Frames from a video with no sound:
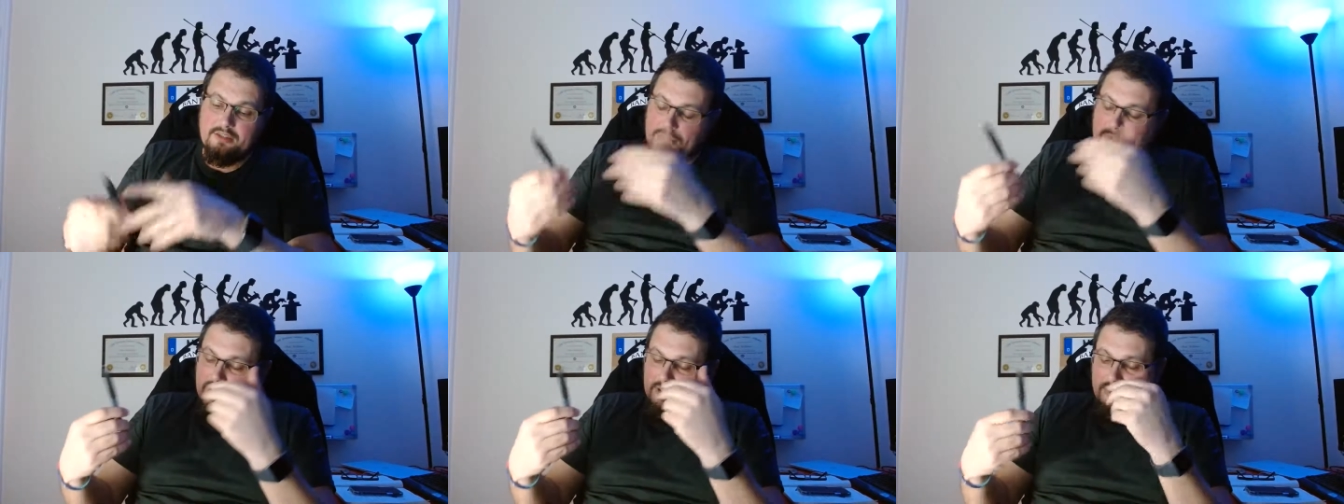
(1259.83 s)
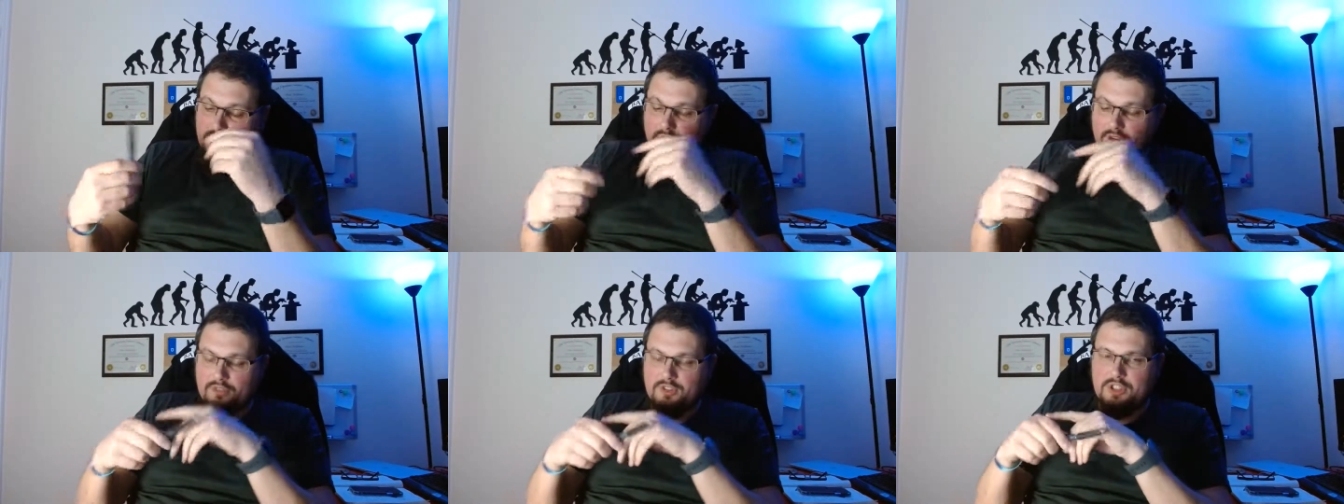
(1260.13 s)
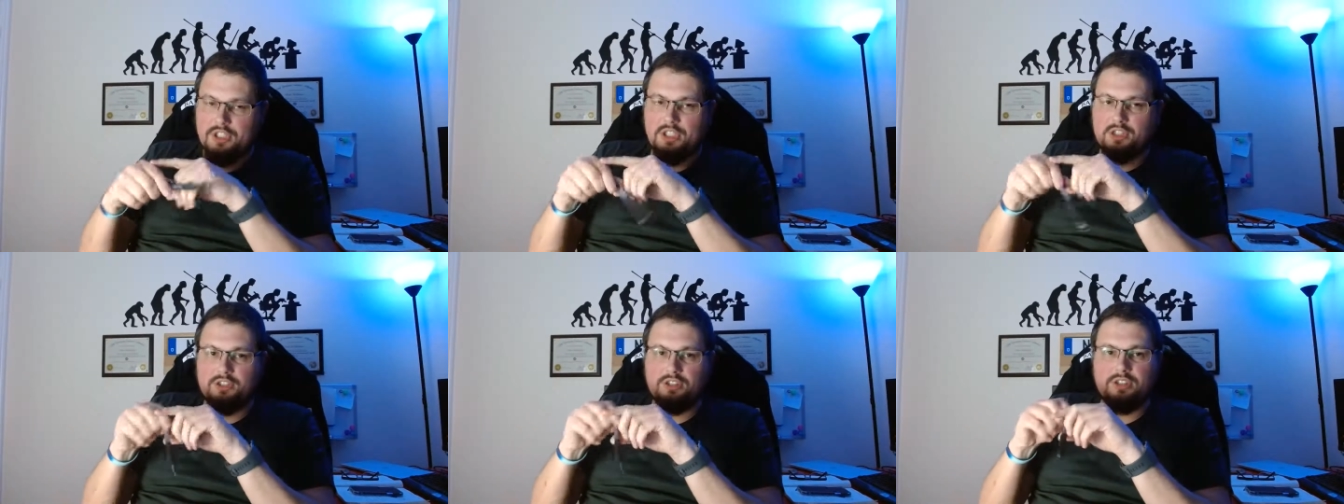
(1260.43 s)
back to
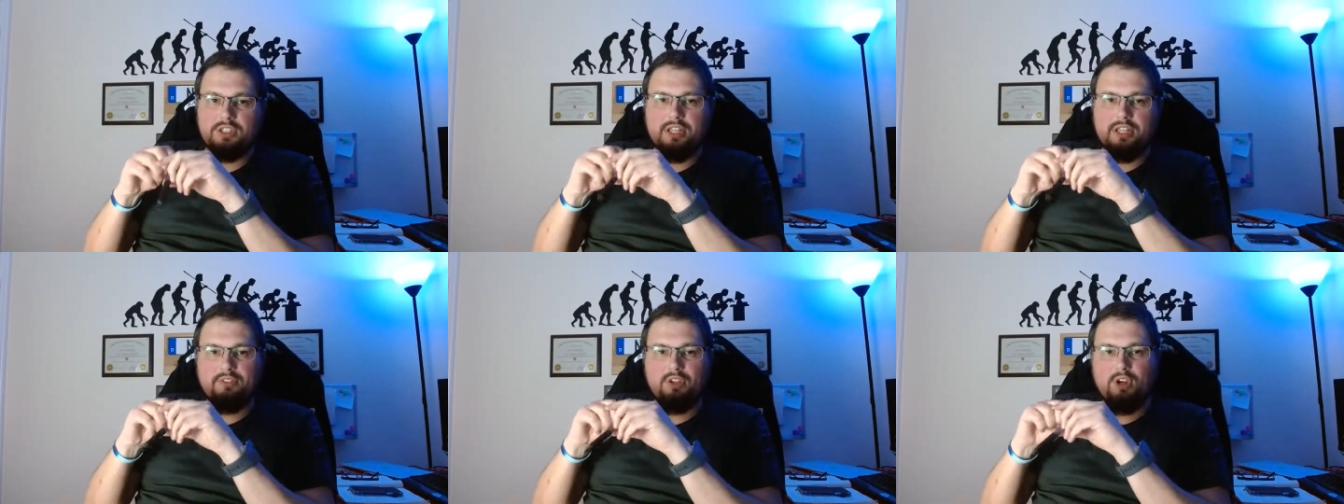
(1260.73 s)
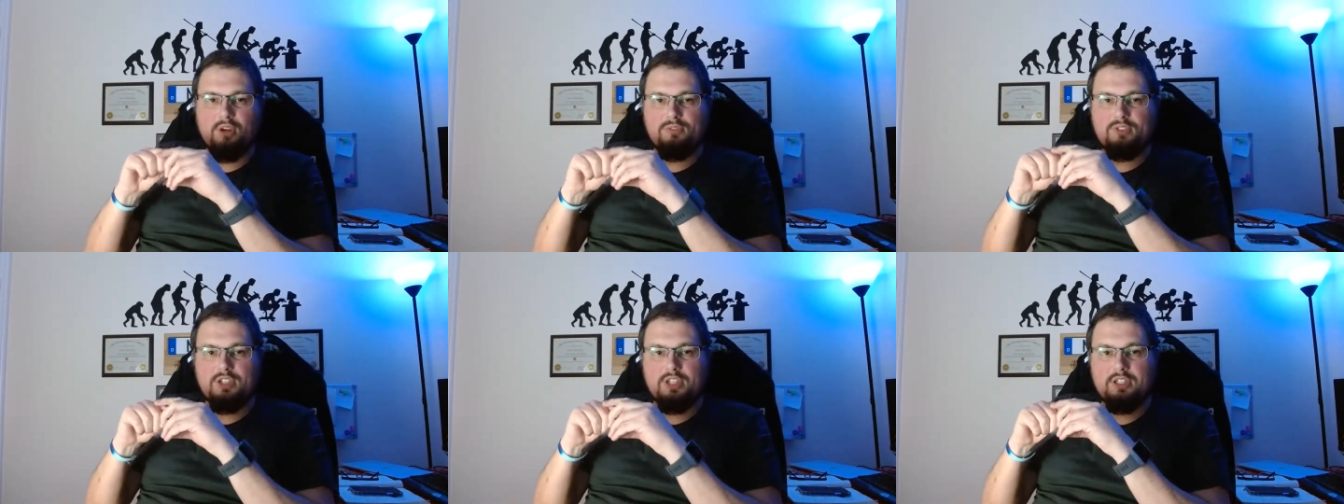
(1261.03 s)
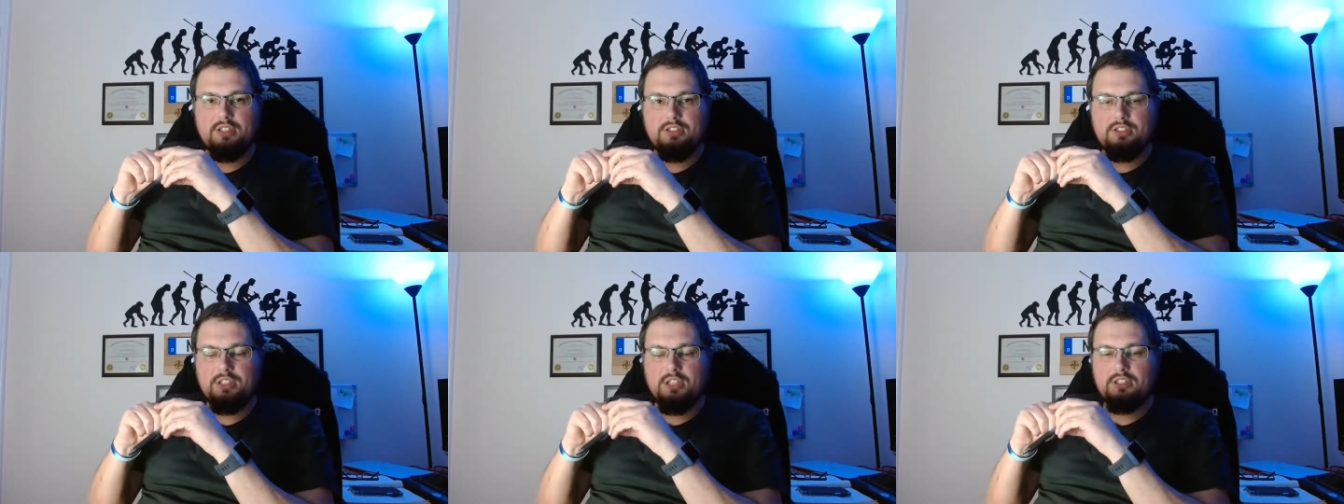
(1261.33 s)
conversations, have a
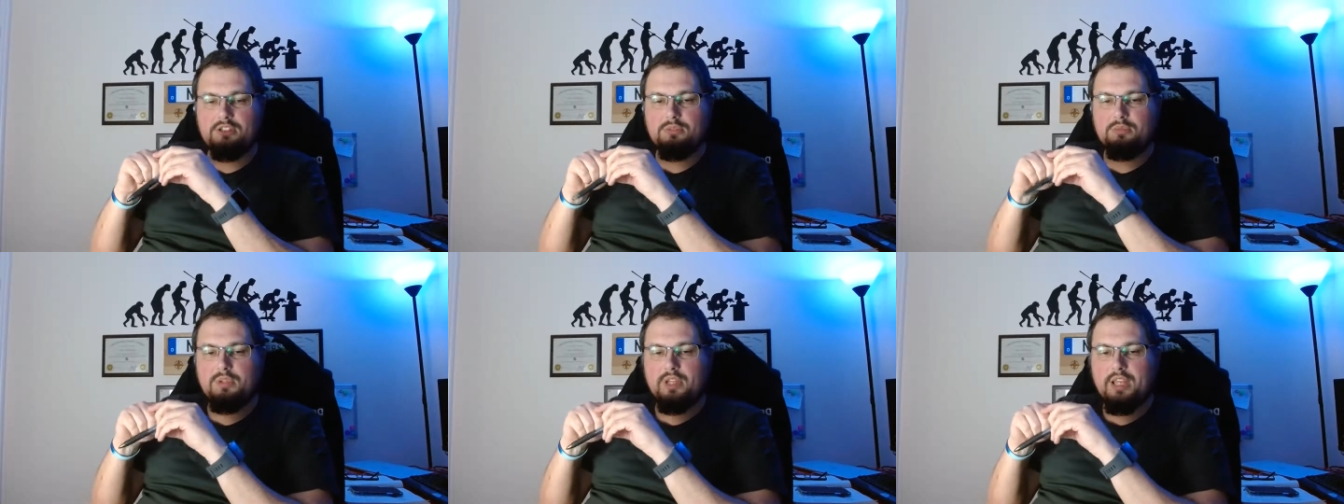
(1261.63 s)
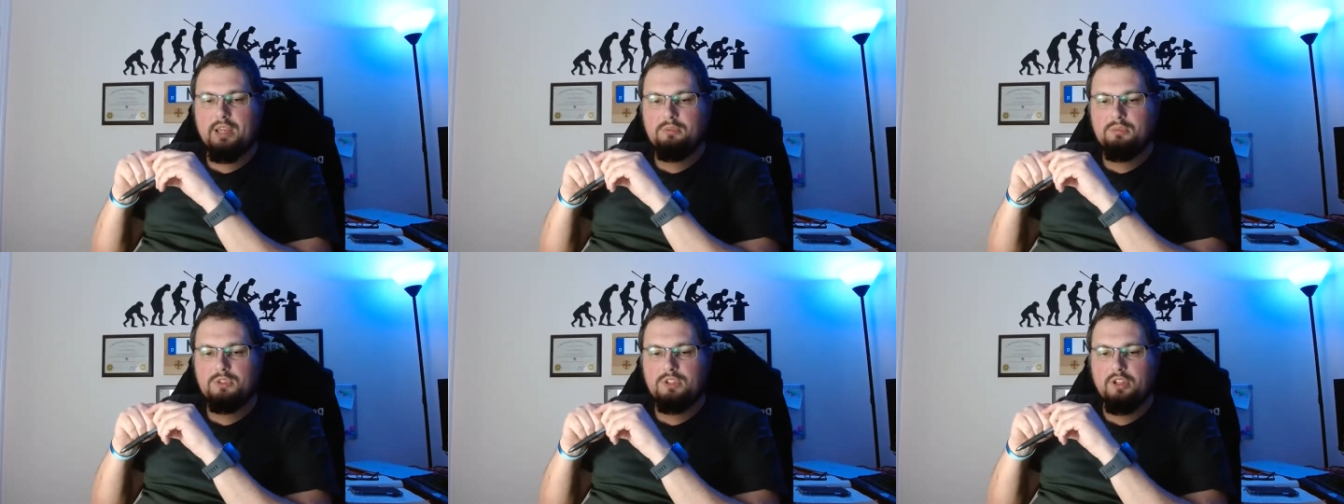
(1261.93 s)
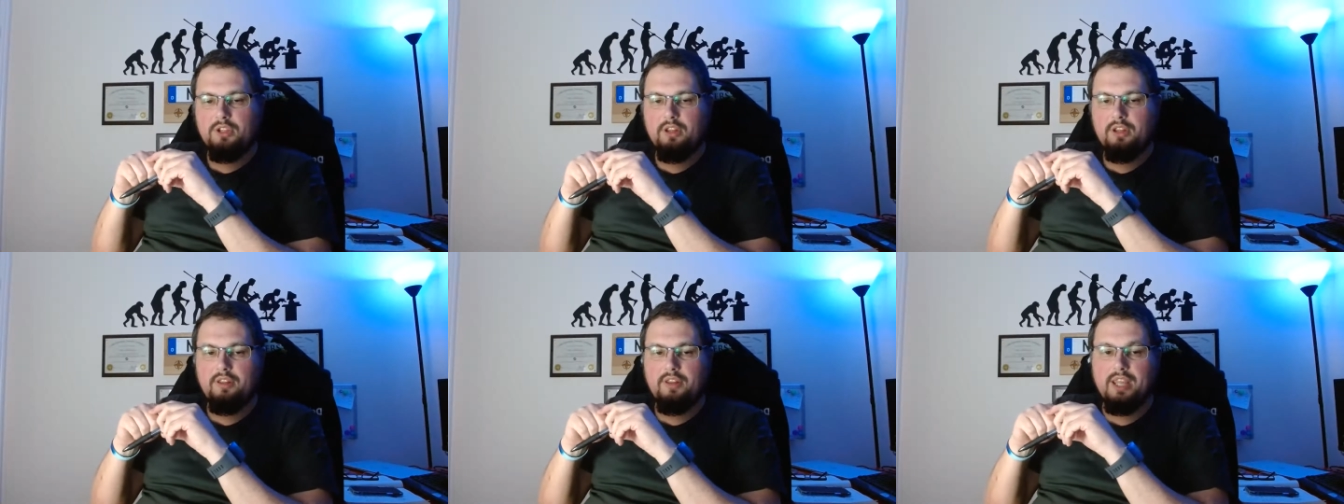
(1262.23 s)
conversation with them
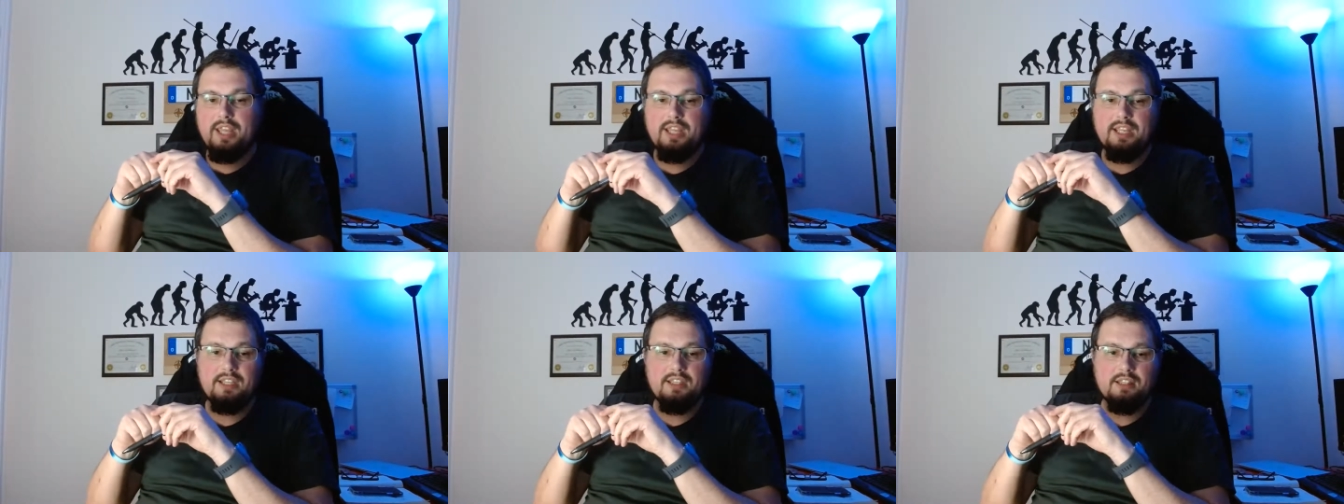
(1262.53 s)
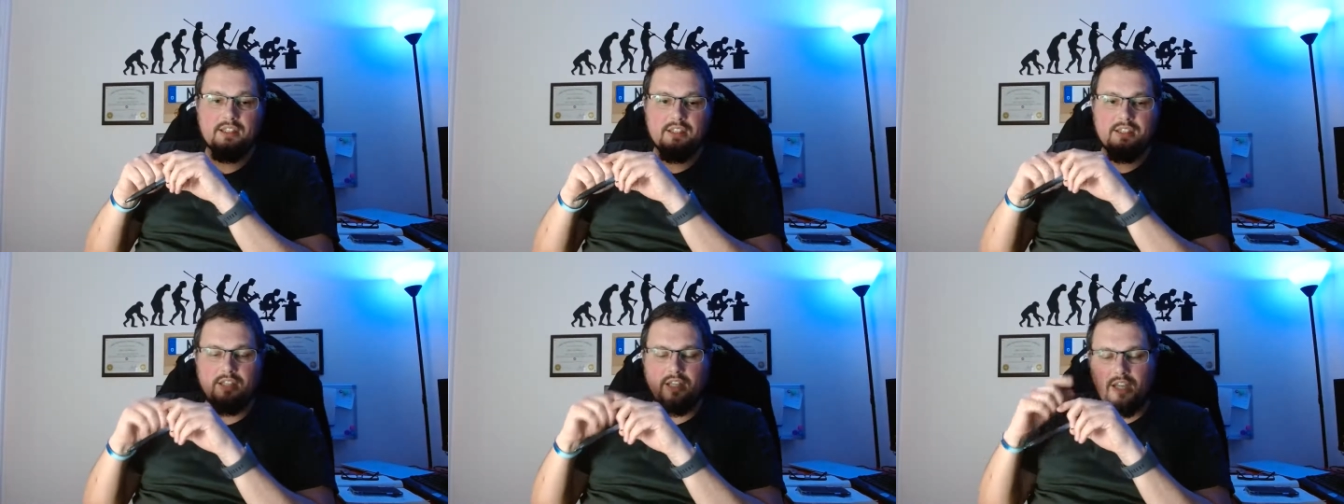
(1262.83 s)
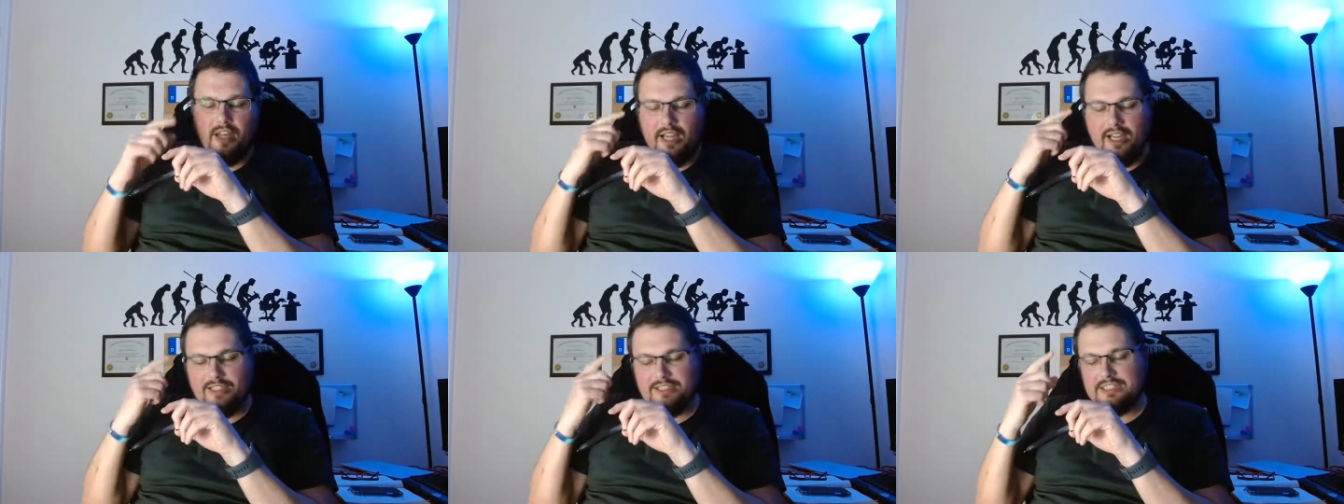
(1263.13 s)
so that they
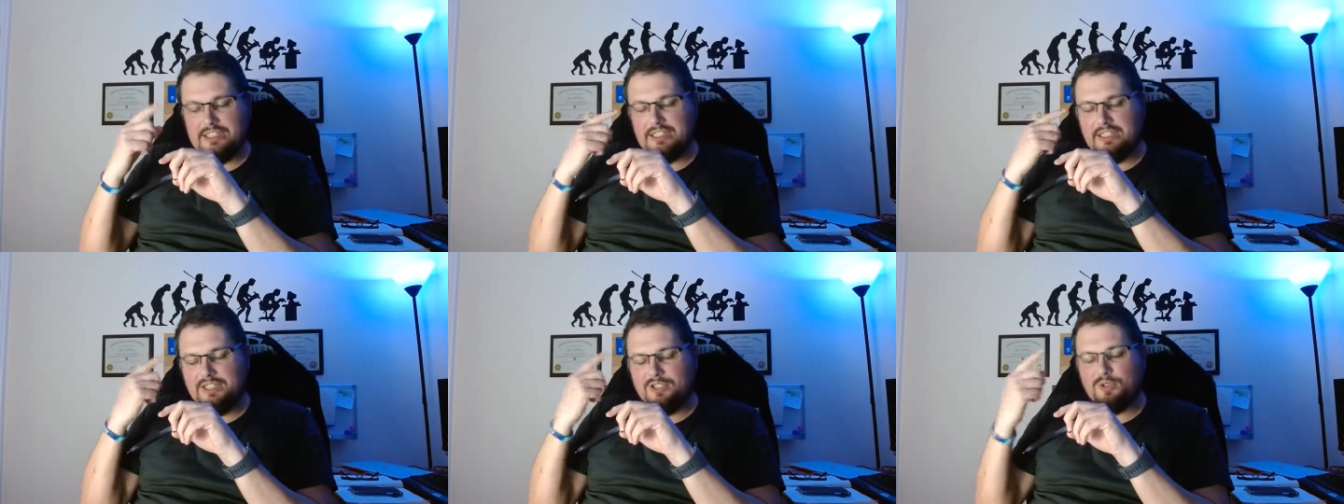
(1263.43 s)
are asking these